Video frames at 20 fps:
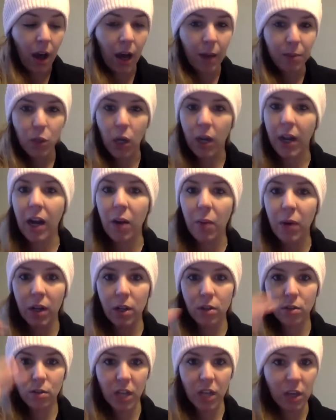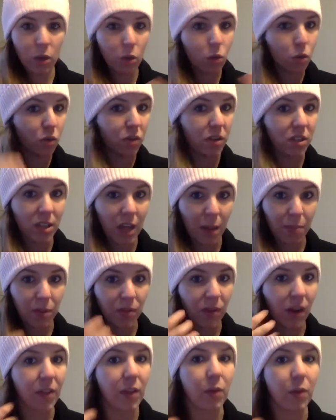So I kind of want to take you through the steps of
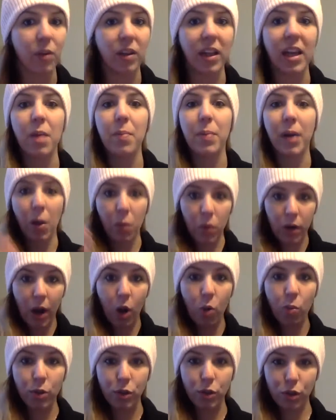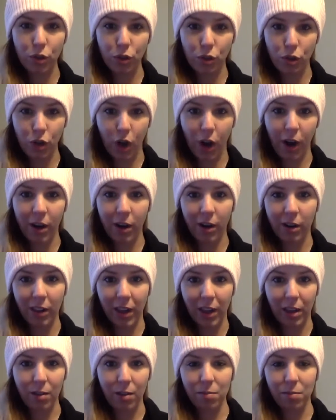how they relate, but I want to almost start
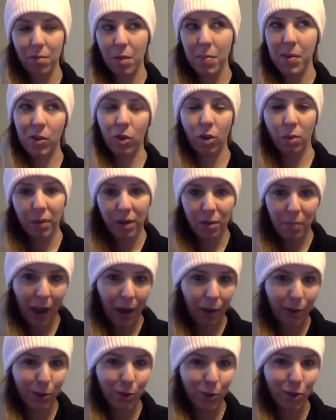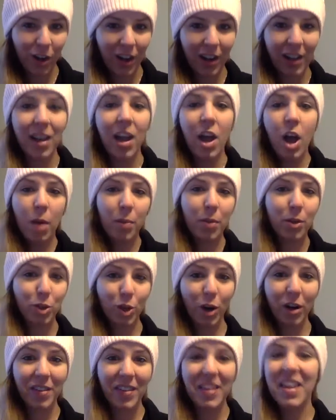like maybe a little bit of backwards chaining. I'm going to
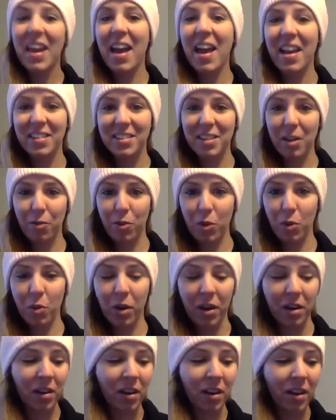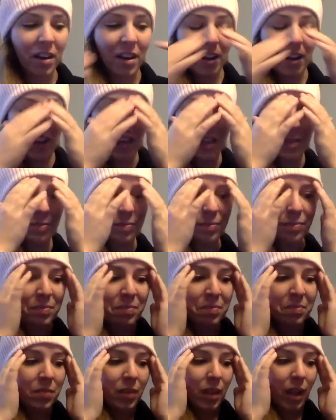start at the end, if you would.
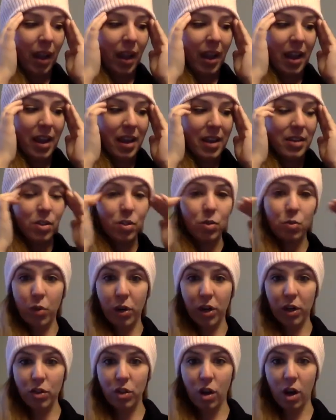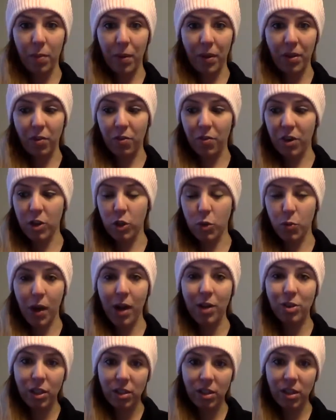And we're going to talk about the finished
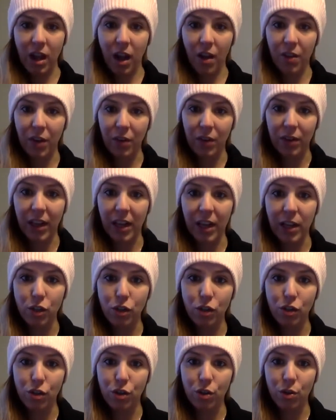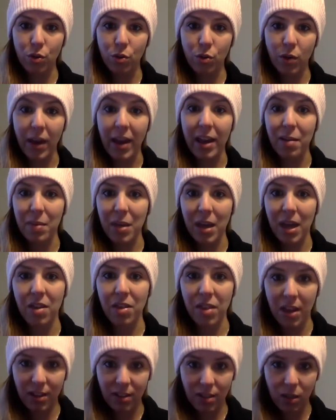project and how they relate to ABA
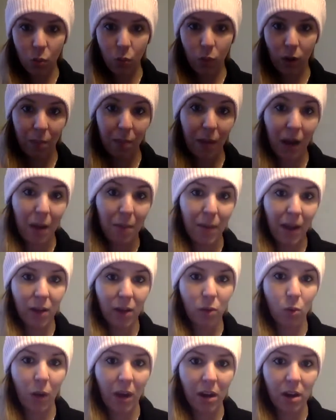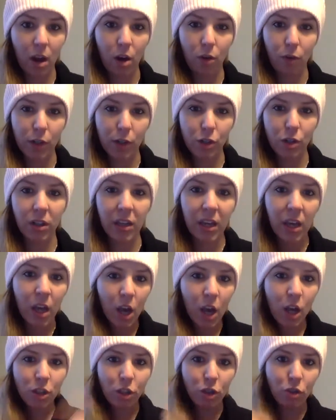things and where my mind went originally
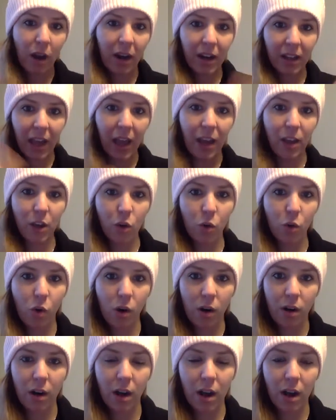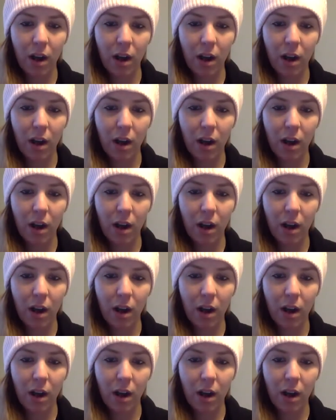to try to get your